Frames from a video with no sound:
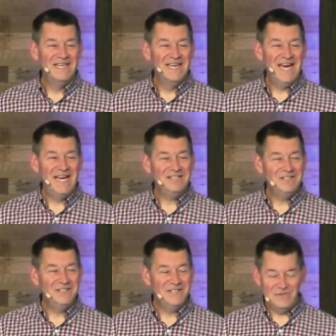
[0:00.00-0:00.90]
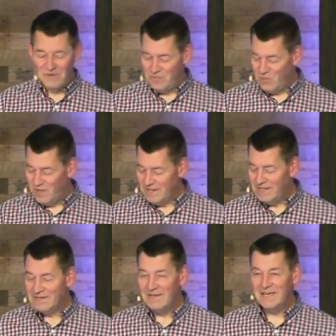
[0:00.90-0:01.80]
Actually, the report
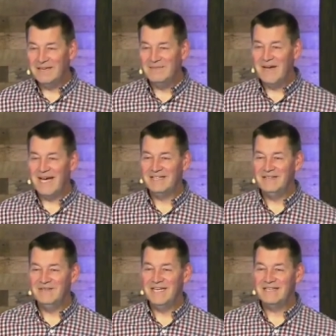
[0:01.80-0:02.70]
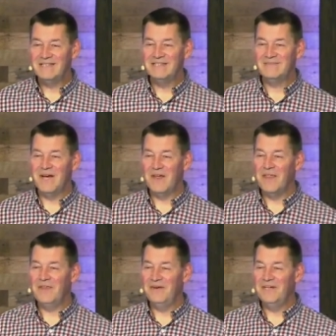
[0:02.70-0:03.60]
that's going to come back to us is about
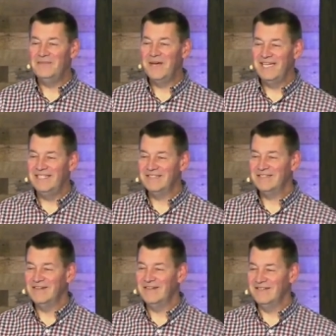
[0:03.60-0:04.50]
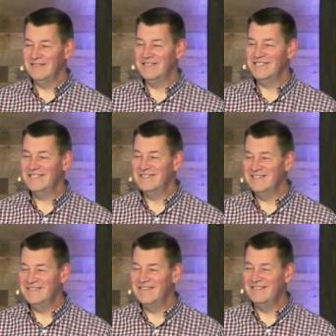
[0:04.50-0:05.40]
30 pages long, just so
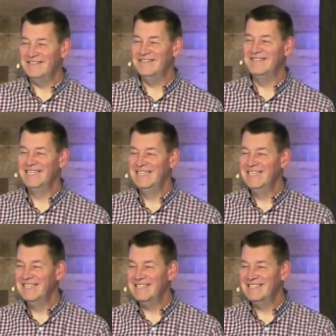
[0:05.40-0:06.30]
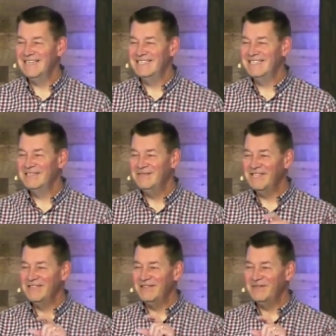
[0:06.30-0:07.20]
you know. It's not just
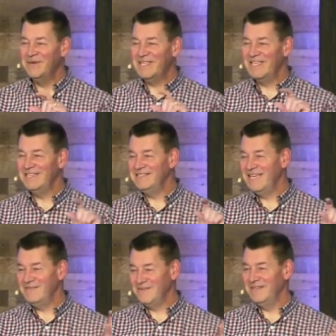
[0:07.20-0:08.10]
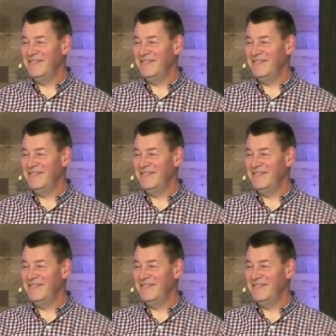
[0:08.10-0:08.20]
one little pithy statement.